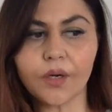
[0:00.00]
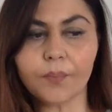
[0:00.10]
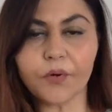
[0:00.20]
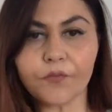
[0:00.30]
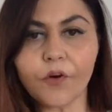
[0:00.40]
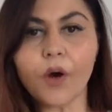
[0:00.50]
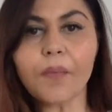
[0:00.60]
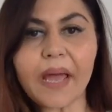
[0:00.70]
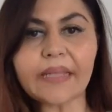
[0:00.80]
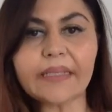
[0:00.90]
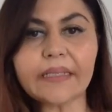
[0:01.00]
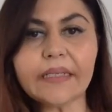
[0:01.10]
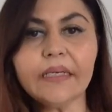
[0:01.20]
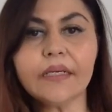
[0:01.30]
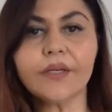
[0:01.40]
perform at the
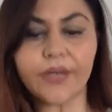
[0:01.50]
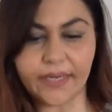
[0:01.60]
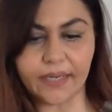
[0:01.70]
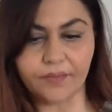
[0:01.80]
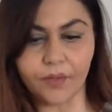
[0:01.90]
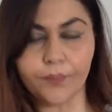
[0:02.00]
grade level.